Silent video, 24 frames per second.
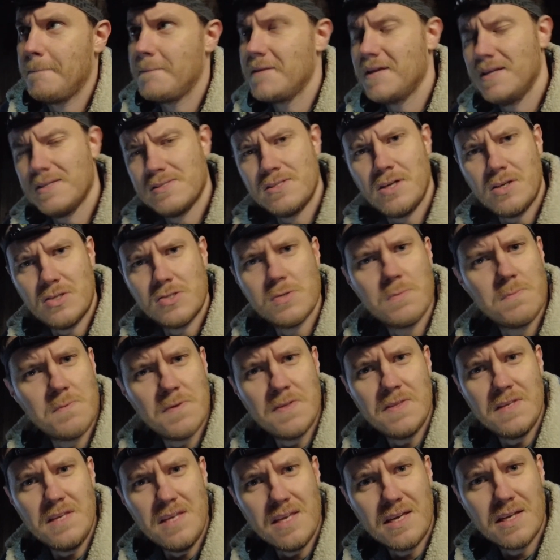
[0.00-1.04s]
It's not
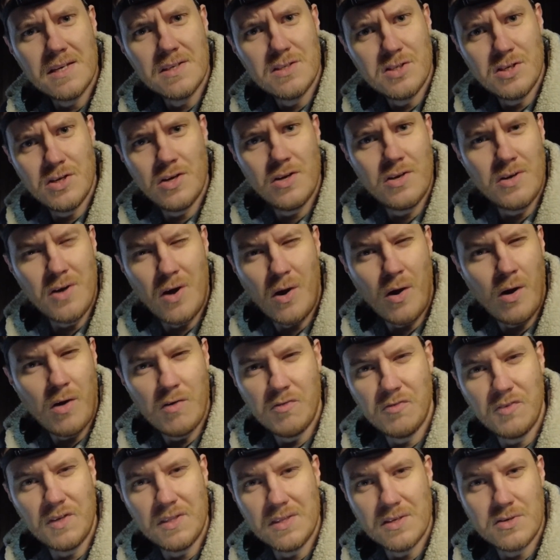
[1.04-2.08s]
something that you can turn
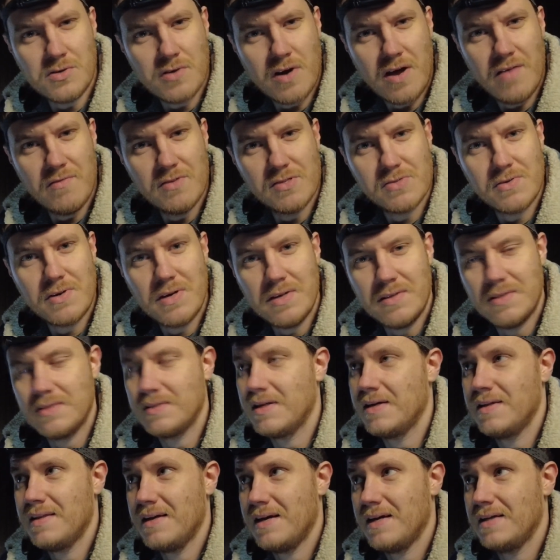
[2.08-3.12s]
off in the drivers or anything
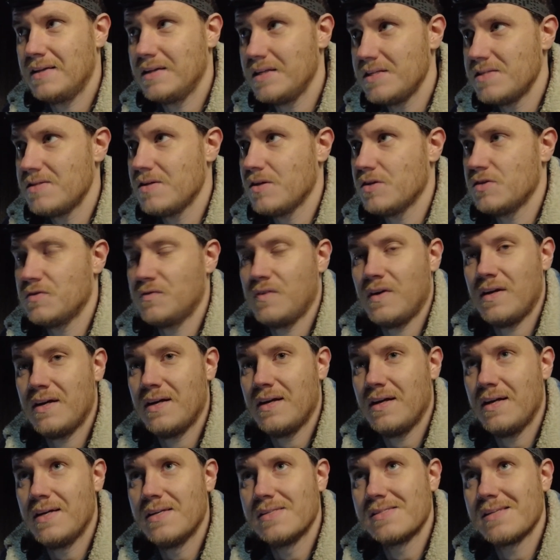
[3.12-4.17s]
like that, at least not as
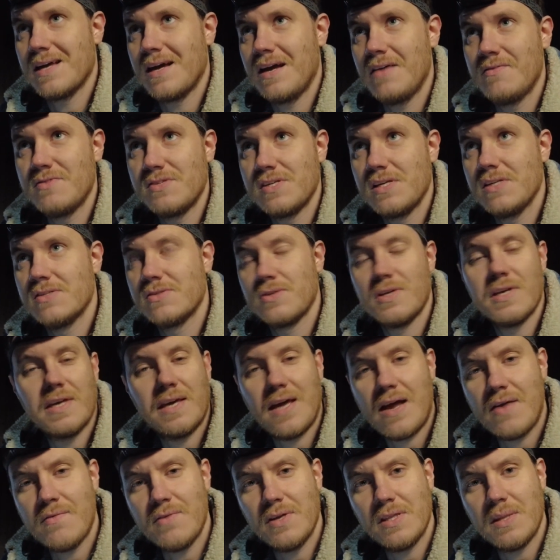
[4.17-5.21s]
far as I've seen, so you
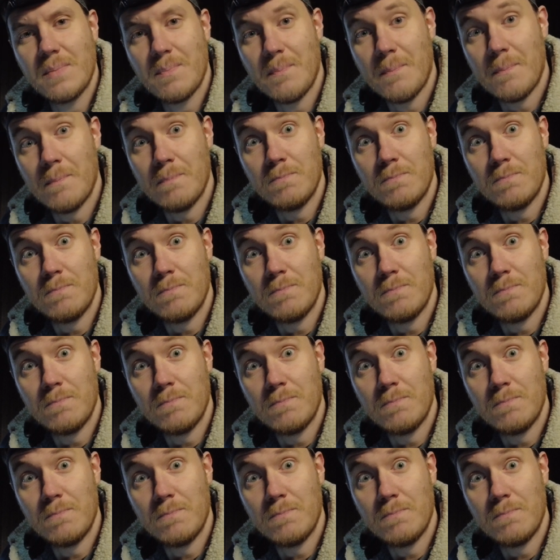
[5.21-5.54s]
can't really